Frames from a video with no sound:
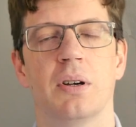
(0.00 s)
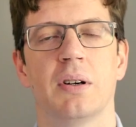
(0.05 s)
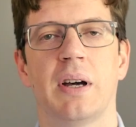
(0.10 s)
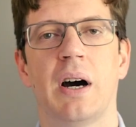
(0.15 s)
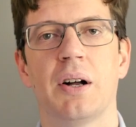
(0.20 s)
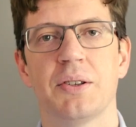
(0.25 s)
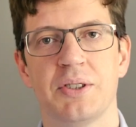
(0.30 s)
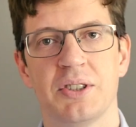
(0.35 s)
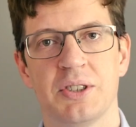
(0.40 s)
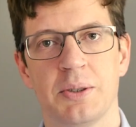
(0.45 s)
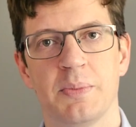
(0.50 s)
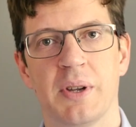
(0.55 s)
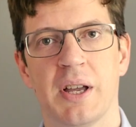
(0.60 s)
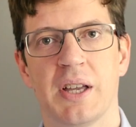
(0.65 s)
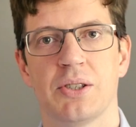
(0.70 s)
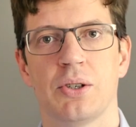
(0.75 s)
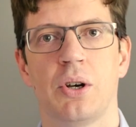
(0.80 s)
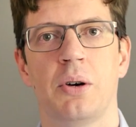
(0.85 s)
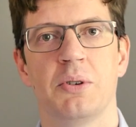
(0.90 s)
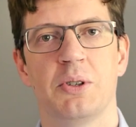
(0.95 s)
OutSystems
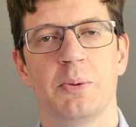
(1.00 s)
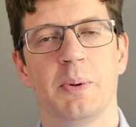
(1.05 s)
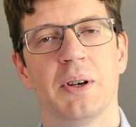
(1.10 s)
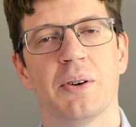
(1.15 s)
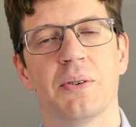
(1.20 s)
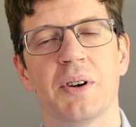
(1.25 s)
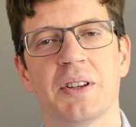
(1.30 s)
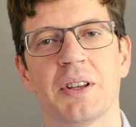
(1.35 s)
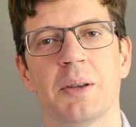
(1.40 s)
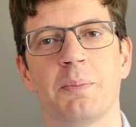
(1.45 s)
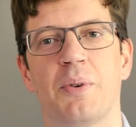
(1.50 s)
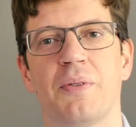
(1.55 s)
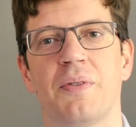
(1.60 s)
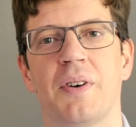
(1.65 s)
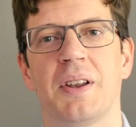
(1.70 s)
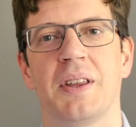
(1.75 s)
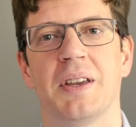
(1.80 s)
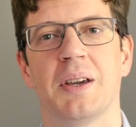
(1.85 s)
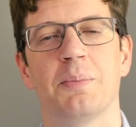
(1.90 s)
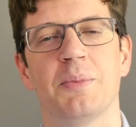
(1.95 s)
has always been great at
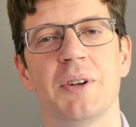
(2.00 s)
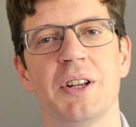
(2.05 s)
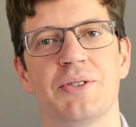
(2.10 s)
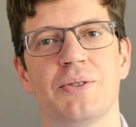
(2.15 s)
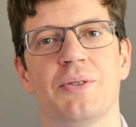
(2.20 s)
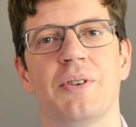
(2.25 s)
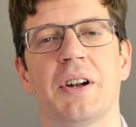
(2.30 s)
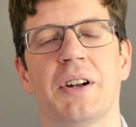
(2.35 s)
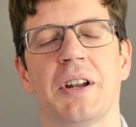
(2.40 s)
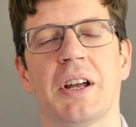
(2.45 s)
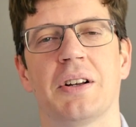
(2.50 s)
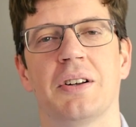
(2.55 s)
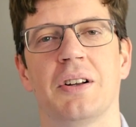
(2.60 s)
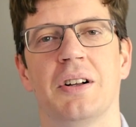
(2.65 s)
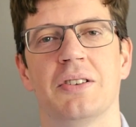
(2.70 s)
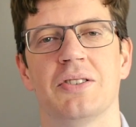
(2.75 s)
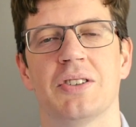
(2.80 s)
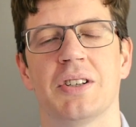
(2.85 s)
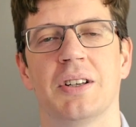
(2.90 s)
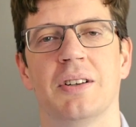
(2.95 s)
providing updates to their
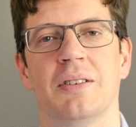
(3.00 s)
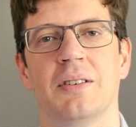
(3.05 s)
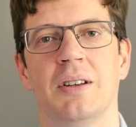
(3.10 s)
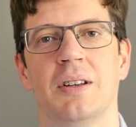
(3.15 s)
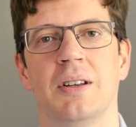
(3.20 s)
technology.